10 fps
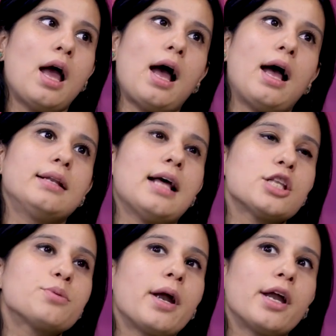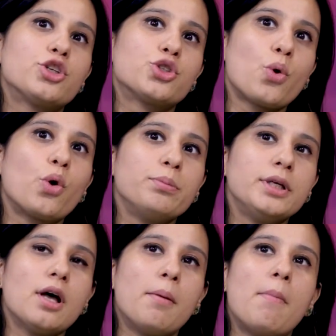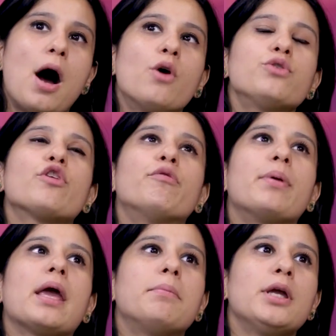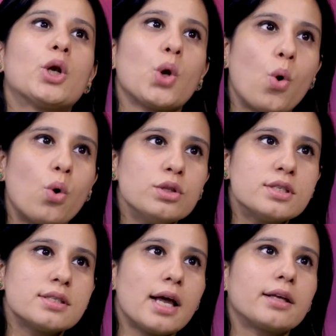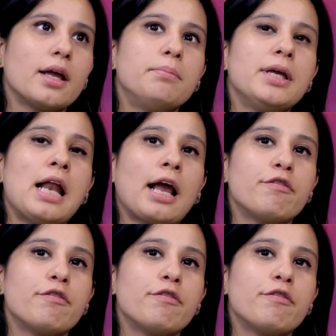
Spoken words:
And that's where it showed me the amount of baby clothes that can be like,